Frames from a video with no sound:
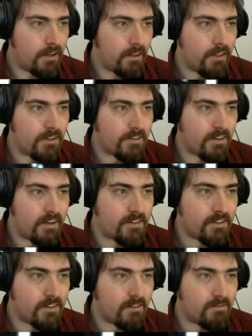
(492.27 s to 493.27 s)
This
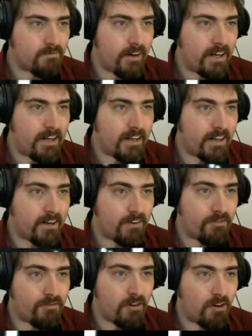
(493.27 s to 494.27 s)
is
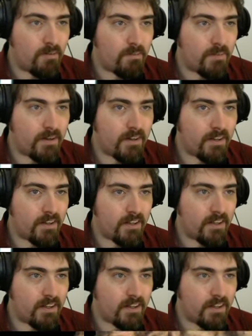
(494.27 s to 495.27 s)
raiding from
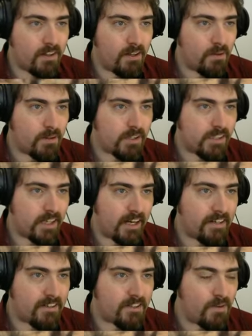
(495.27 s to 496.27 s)
Local,
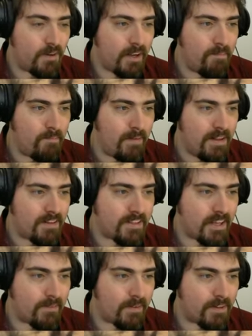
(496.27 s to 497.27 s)
and it's doing immense
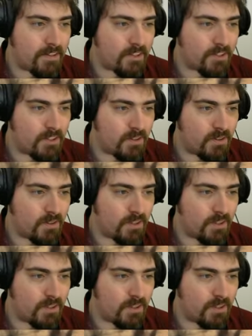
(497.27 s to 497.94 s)
damage to